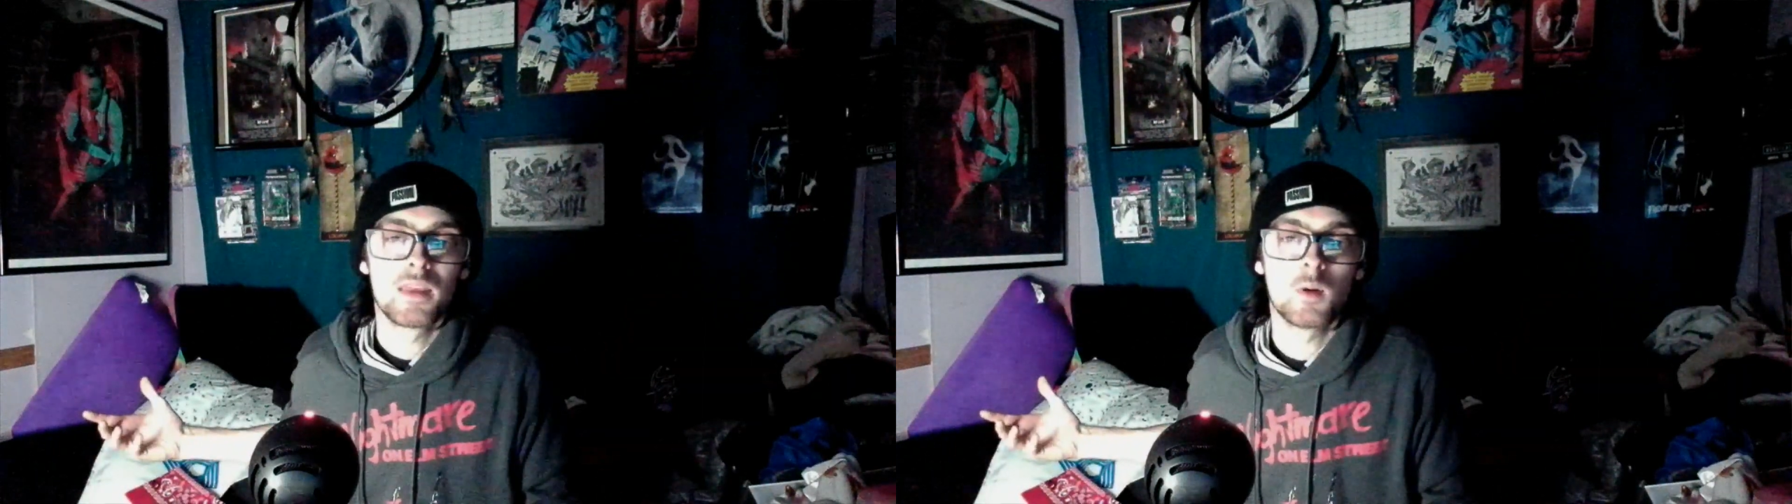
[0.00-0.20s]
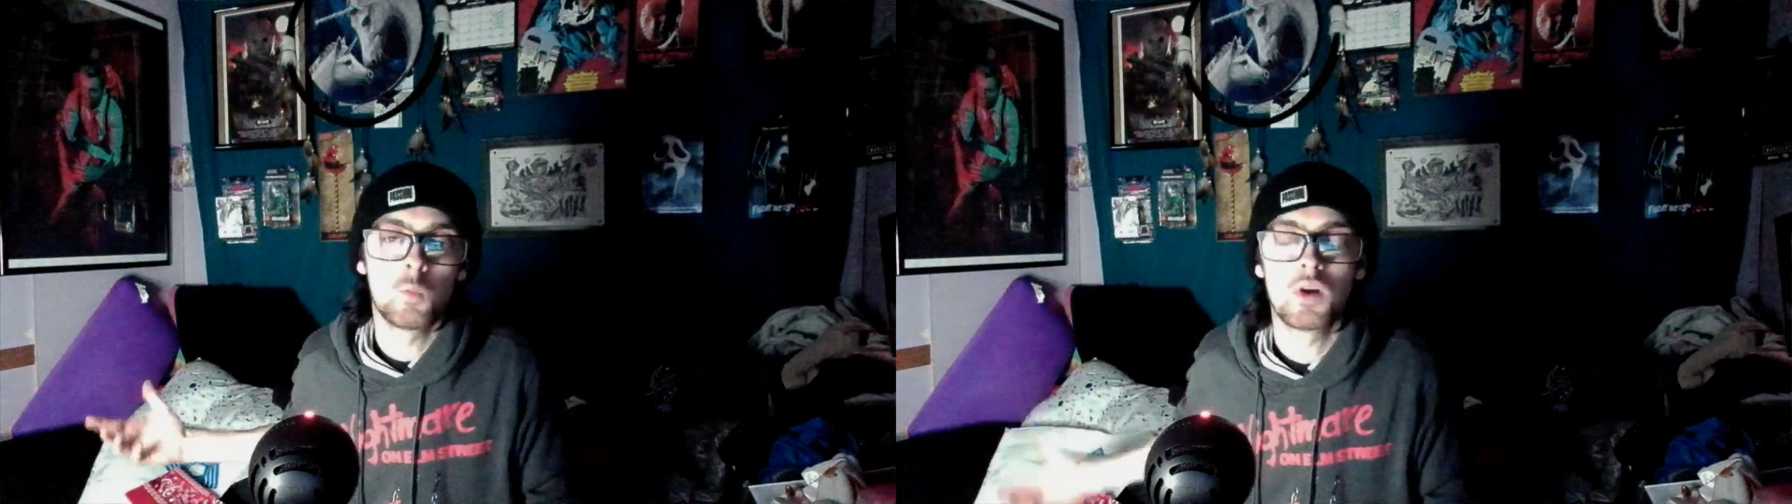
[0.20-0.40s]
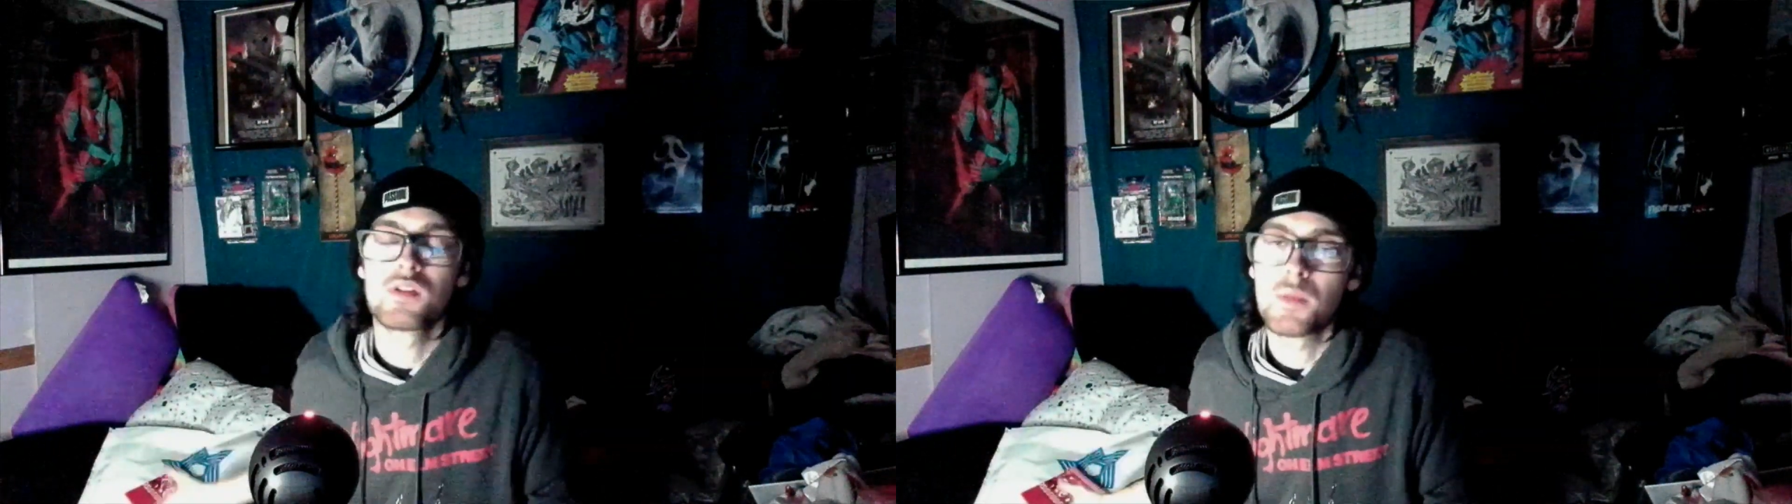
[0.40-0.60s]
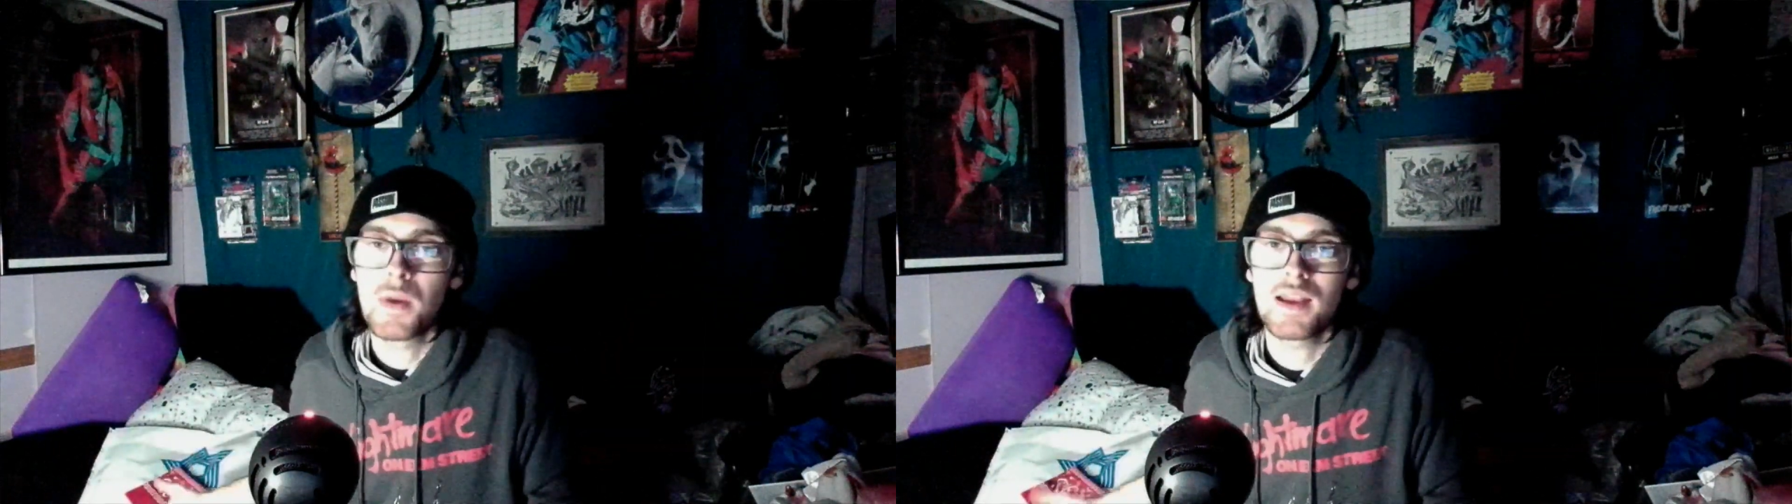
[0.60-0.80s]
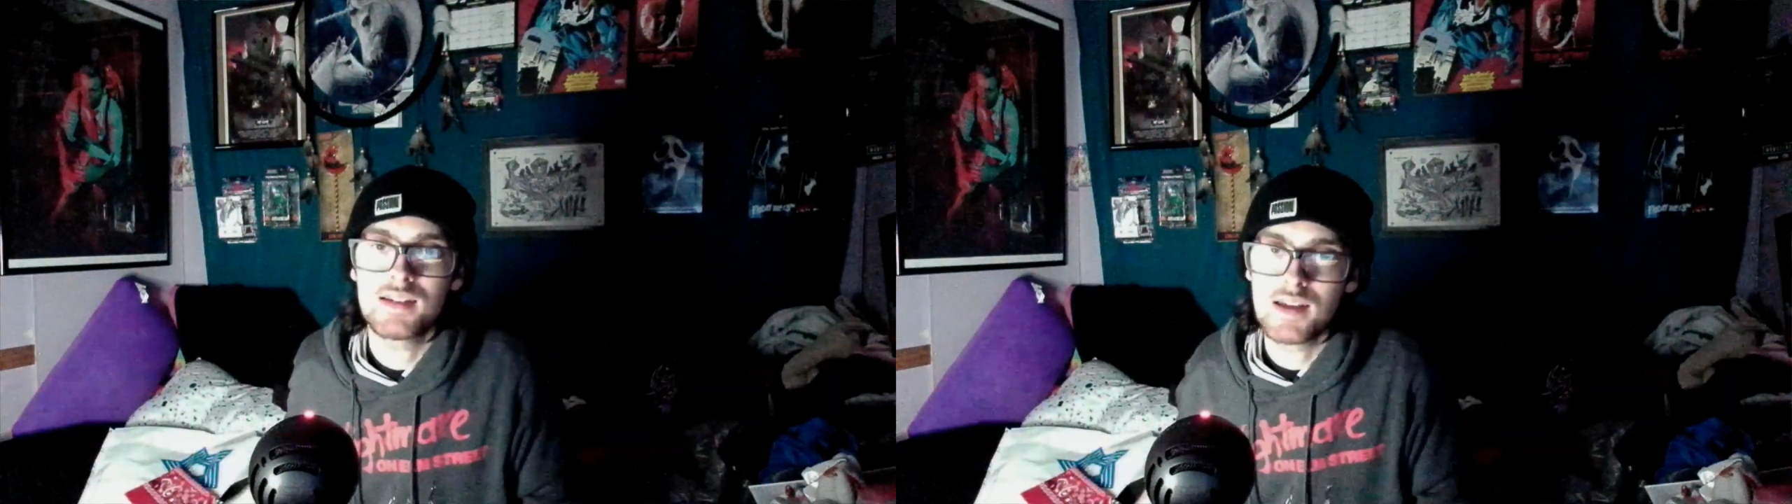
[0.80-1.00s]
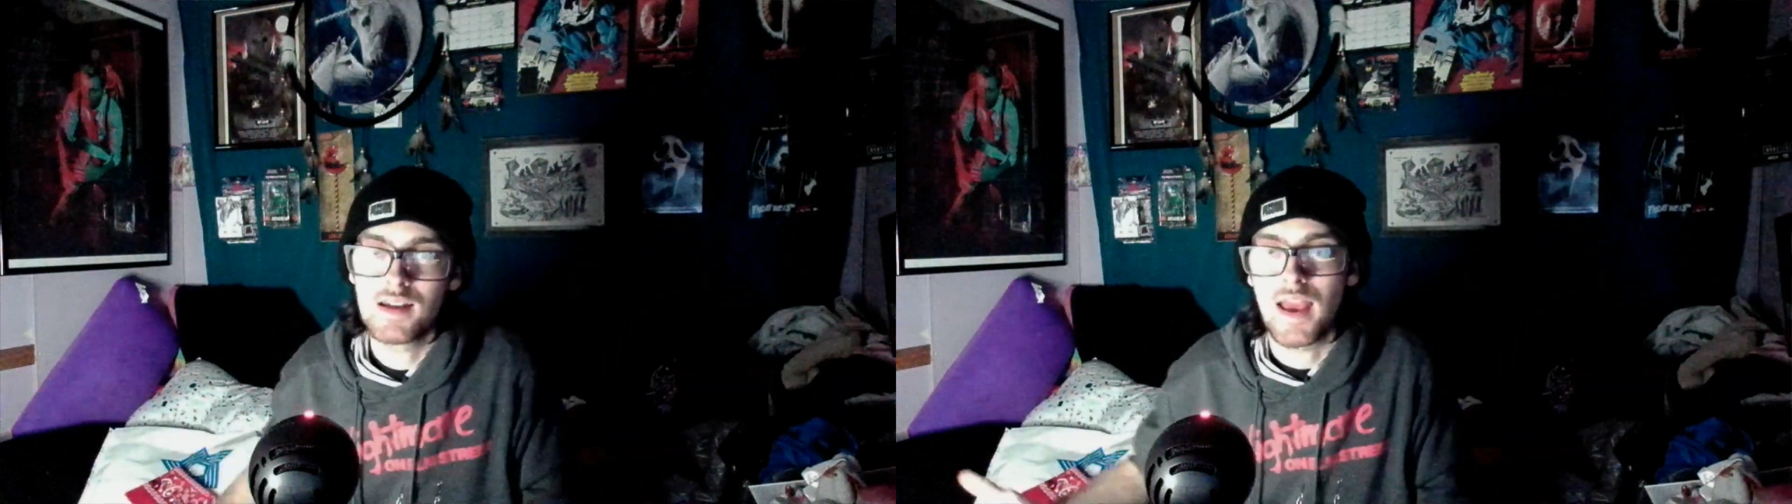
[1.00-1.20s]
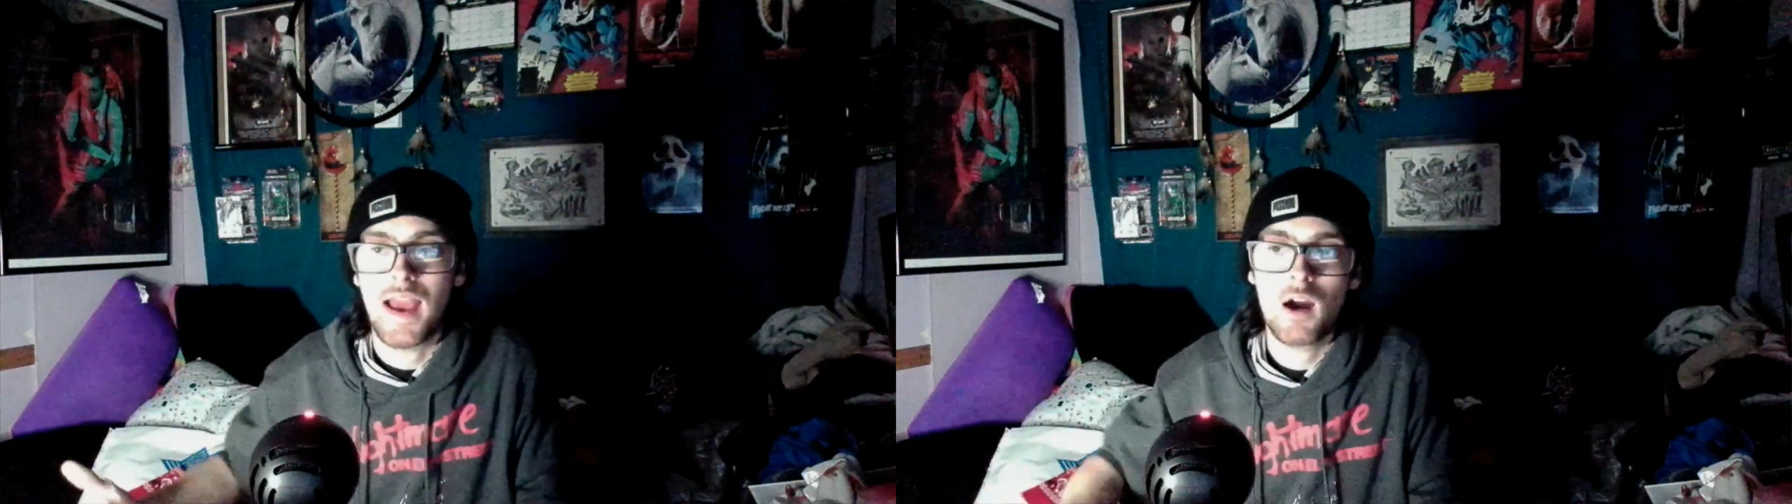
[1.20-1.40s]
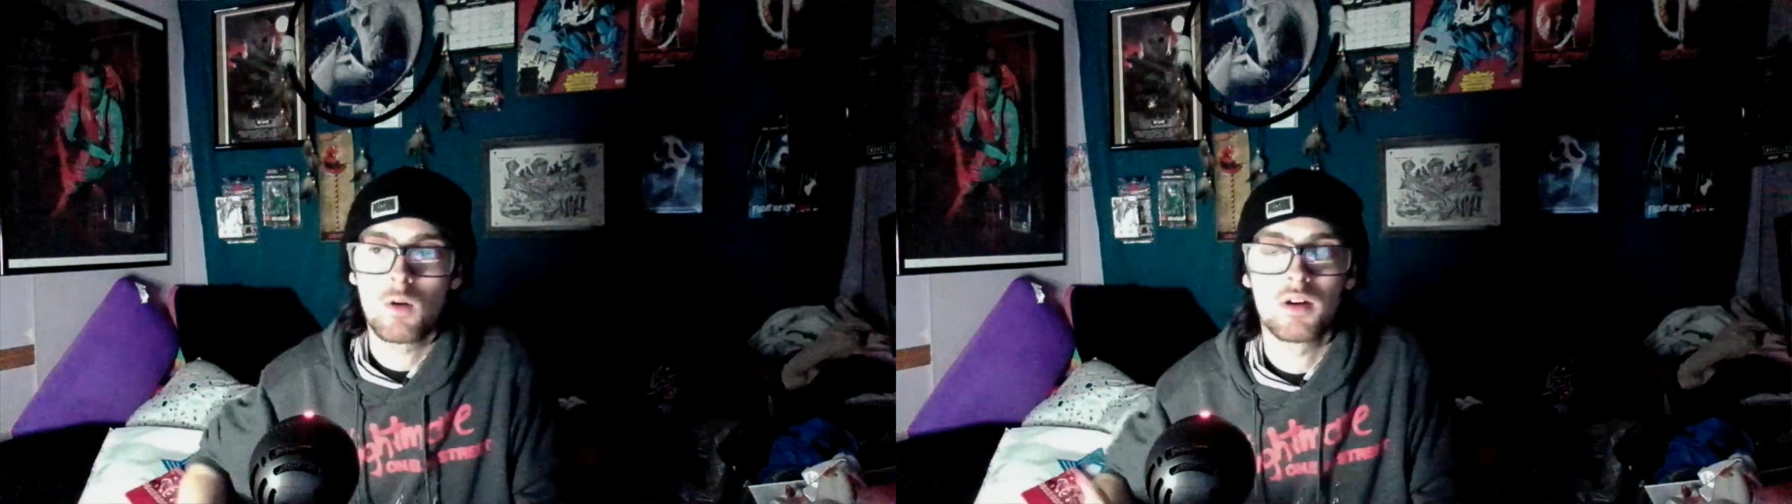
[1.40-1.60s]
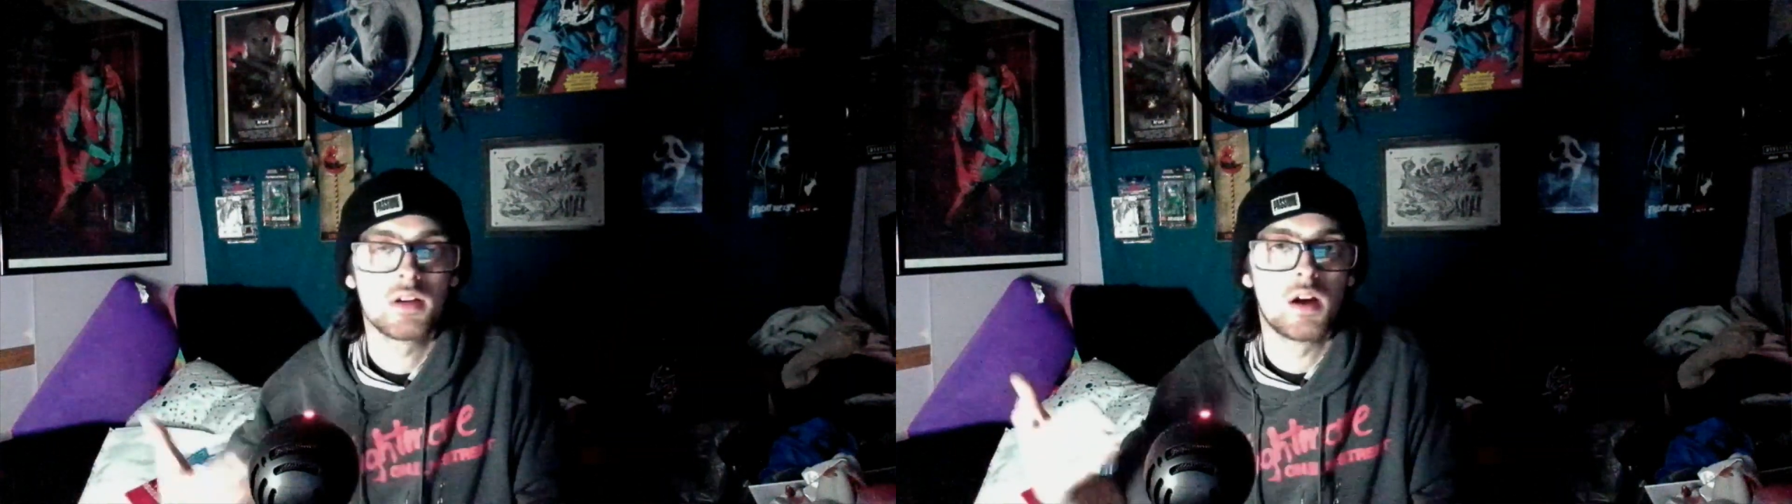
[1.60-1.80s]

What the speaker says: wear the bandana out on a